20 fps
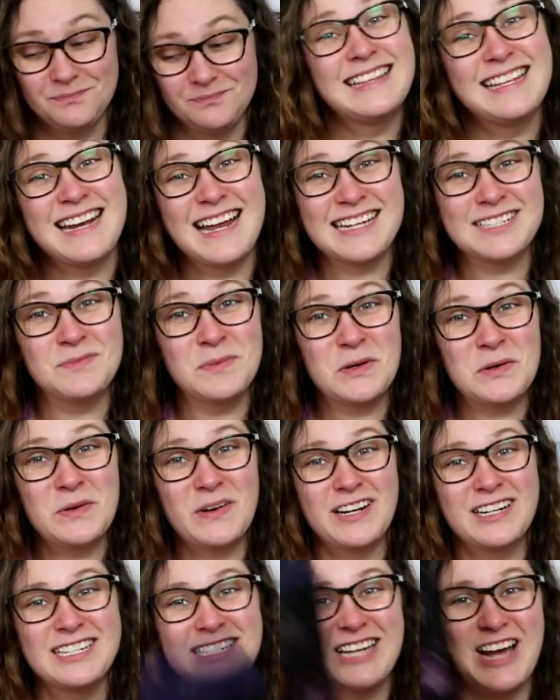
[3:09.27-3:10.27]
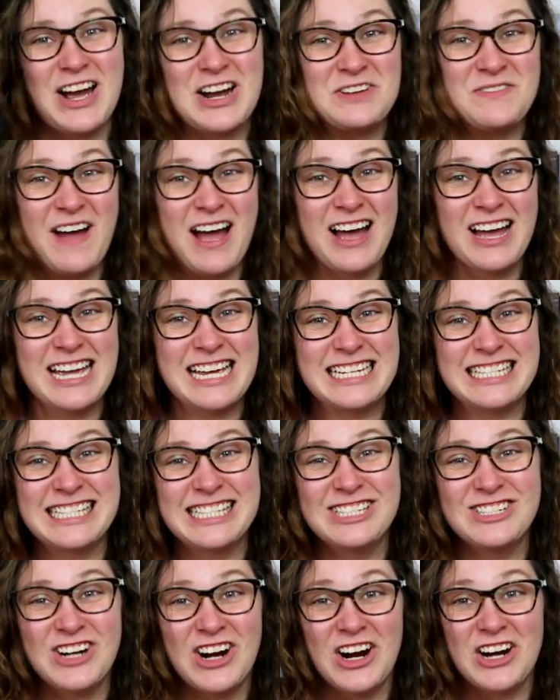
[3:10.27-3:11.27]
The next book we're going to talk about is
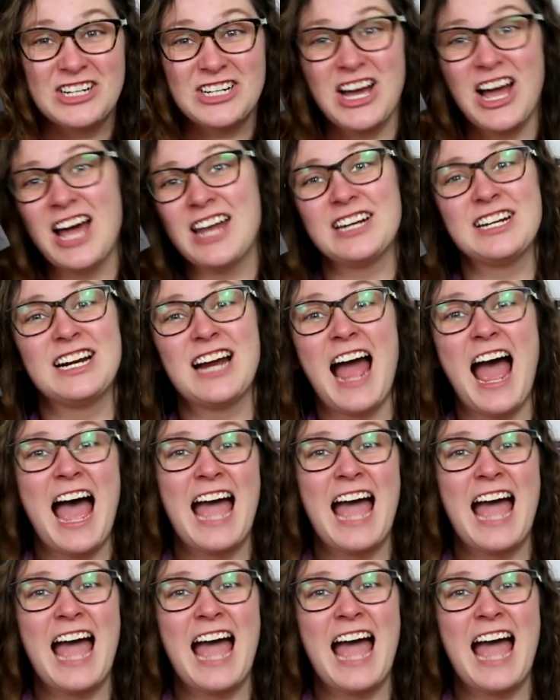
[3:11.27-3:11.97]
Star Daughter.